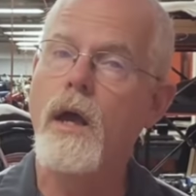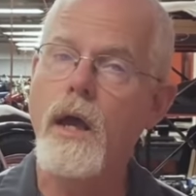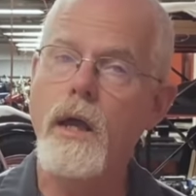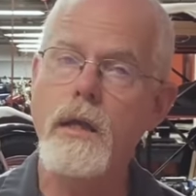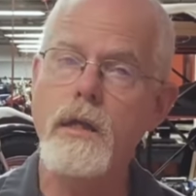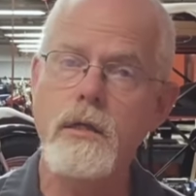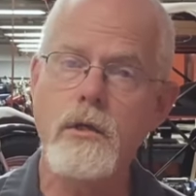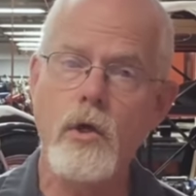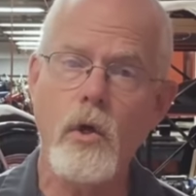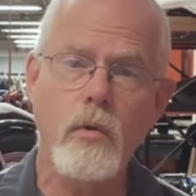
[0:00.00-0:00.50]

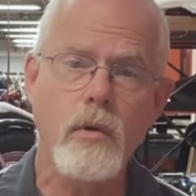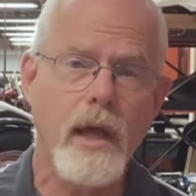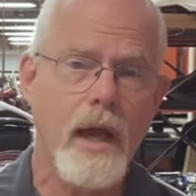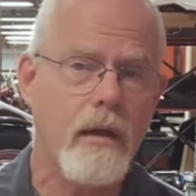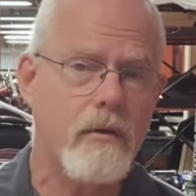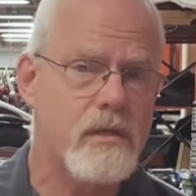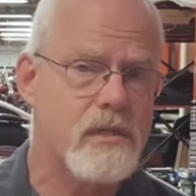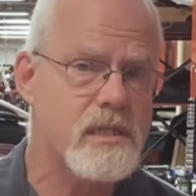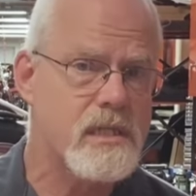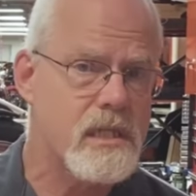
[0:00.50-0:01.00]
And he can go
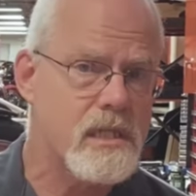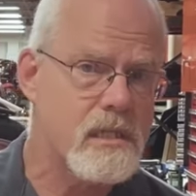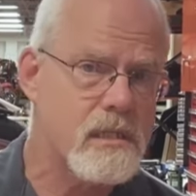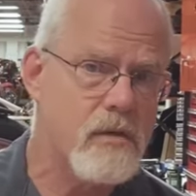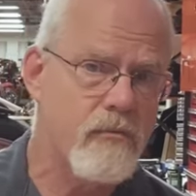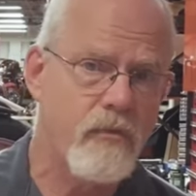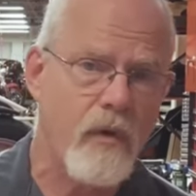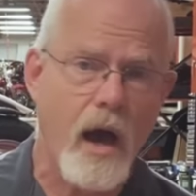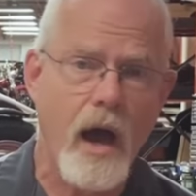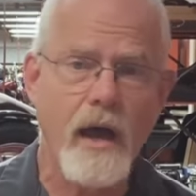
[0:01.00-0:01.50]
down to
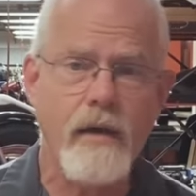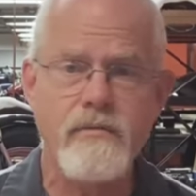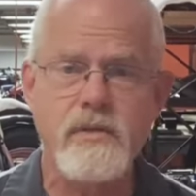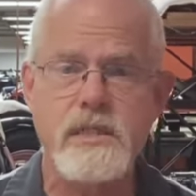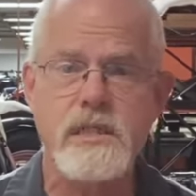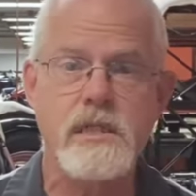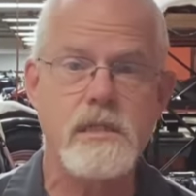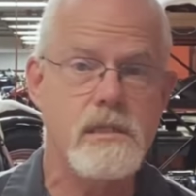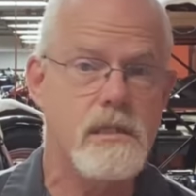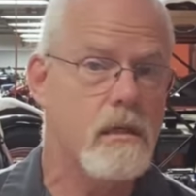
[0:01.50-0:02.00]
65,
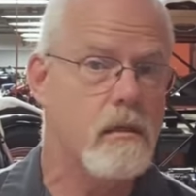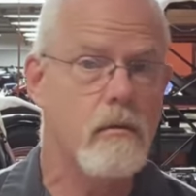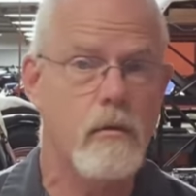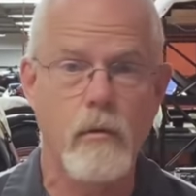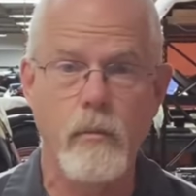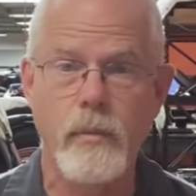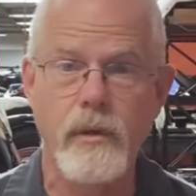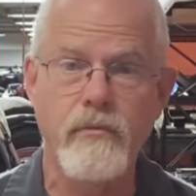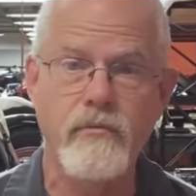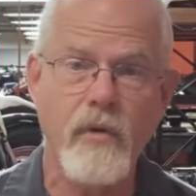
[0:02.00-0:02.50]
60 and
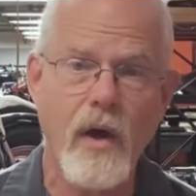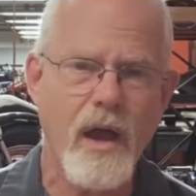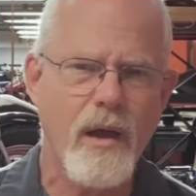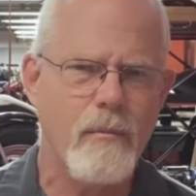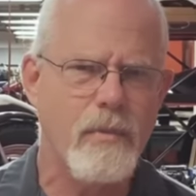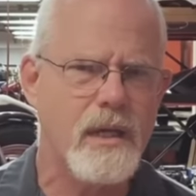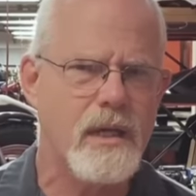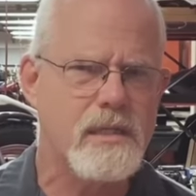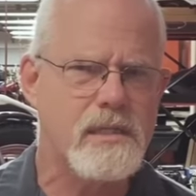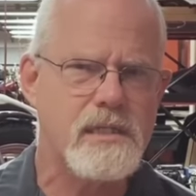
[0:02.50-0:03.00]
it'll be
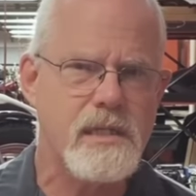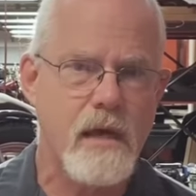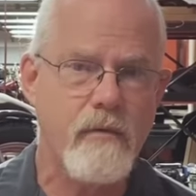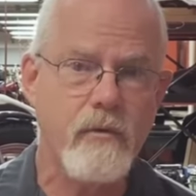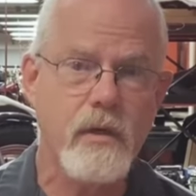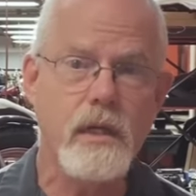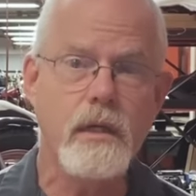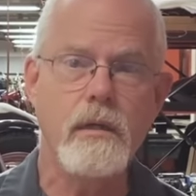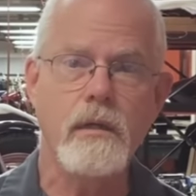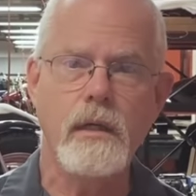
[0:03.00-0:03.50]
fine. But at
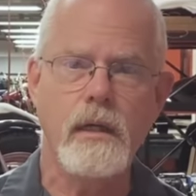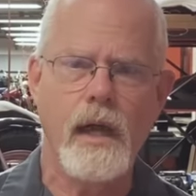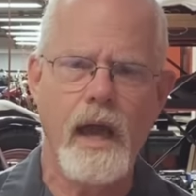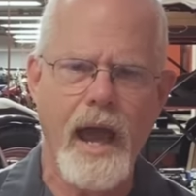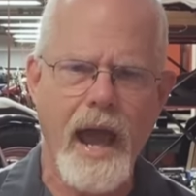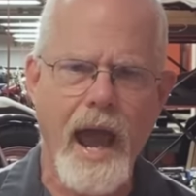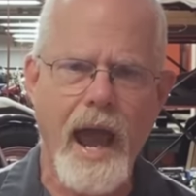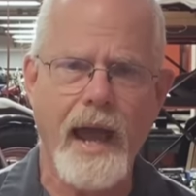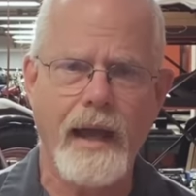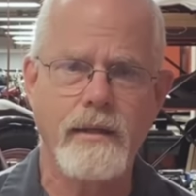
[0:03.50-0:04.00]
70,
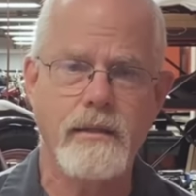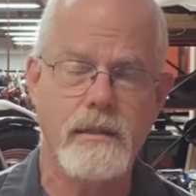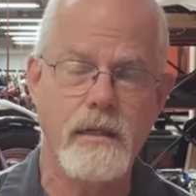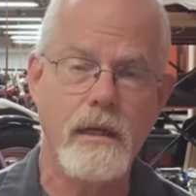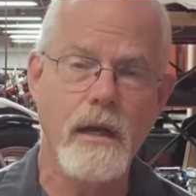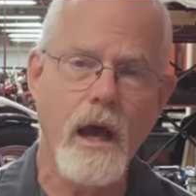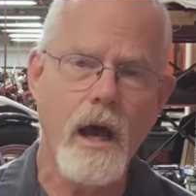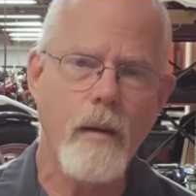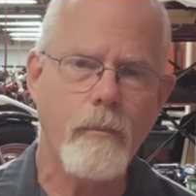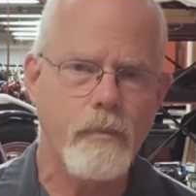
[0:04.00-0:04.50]

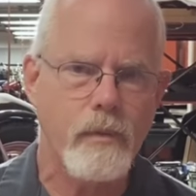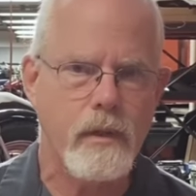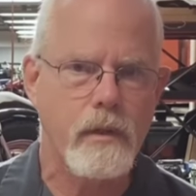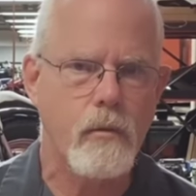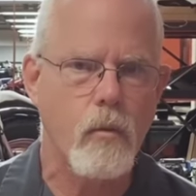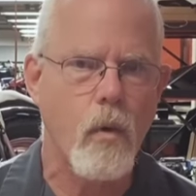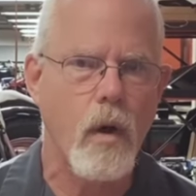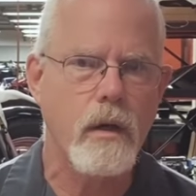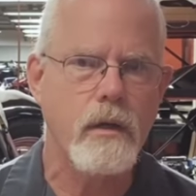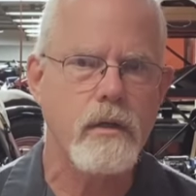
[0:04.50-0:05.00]
acting up, and
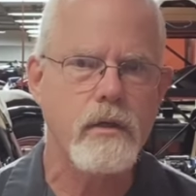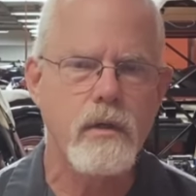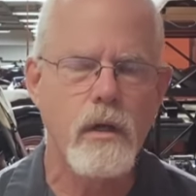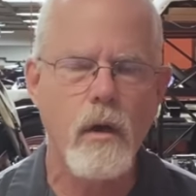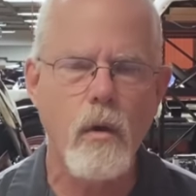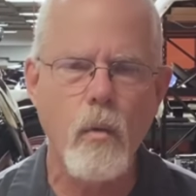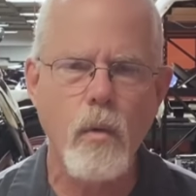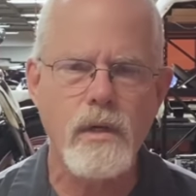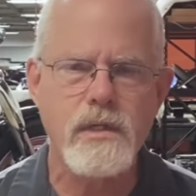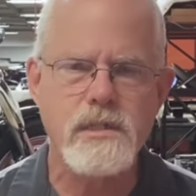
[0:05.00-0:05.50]
he wanted to
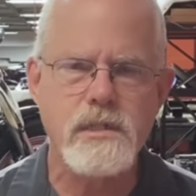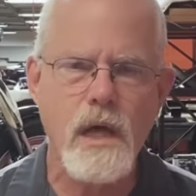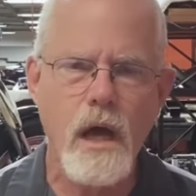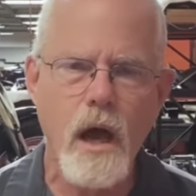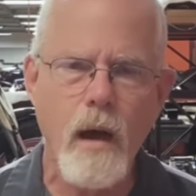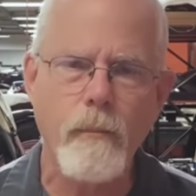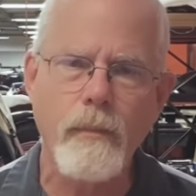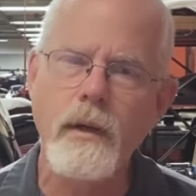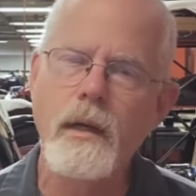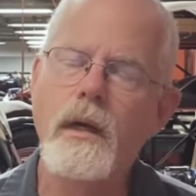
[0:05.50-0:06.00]
know what's
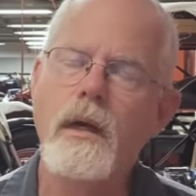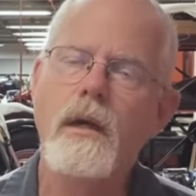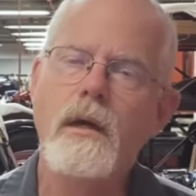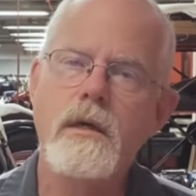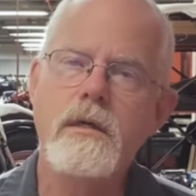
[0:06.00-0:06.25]
up.